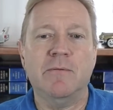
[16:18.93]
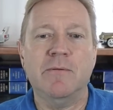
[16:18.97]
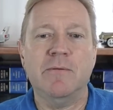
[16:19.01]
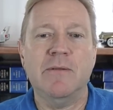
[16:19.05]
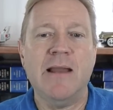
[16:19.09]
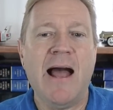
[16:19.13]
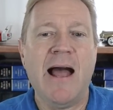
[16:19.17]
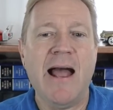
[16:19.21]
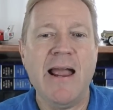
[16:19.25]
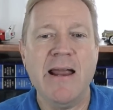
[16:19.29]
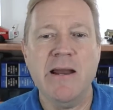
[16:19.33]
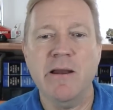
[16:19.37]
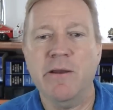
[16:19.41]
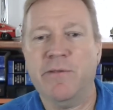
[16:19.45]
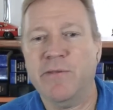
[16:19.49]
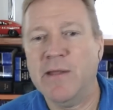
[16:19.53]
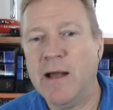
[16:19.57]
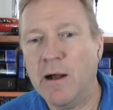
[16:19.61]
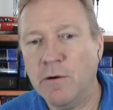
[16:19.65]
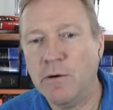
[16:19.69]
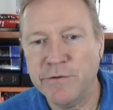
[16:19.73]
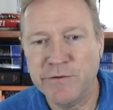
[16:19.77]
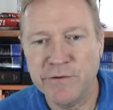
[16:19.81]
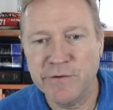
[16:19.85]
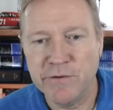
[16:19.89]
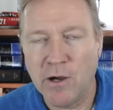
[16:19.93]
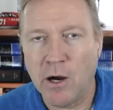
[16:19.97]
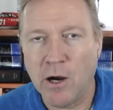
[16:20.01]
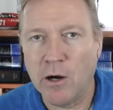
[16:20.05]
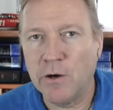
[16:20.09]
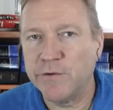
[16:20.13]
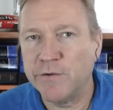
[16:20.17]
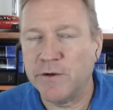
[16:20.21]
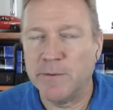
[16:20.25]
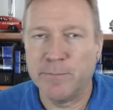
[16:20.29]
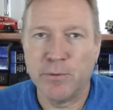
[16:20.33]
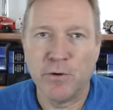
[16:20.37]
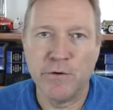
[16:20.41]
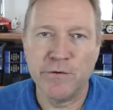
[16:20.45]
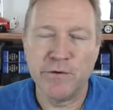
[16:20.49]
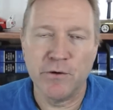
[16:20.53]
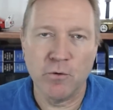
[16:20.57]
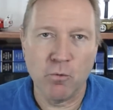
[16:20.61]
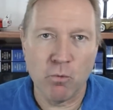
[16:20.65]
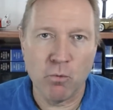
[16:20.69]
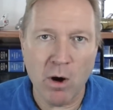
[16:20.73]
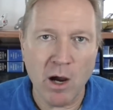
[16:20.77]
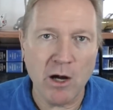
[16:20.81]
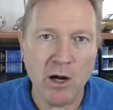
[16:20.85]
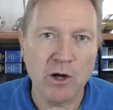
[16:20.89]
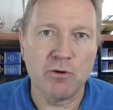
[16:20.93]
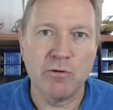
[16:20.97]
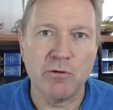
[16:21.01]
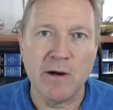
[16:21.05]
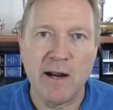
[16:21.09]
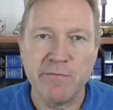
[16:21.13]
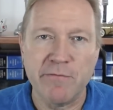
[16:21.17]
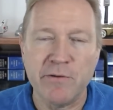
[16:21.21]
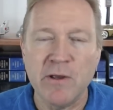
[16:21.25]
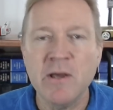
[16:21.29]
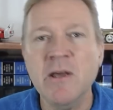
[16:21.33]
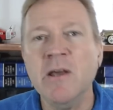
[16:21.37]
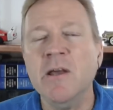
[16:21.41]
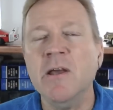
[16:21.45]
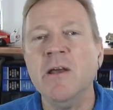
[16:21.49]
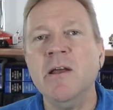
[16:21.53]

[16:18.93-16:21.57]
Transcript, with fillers: $9,000 on a personal watercraft,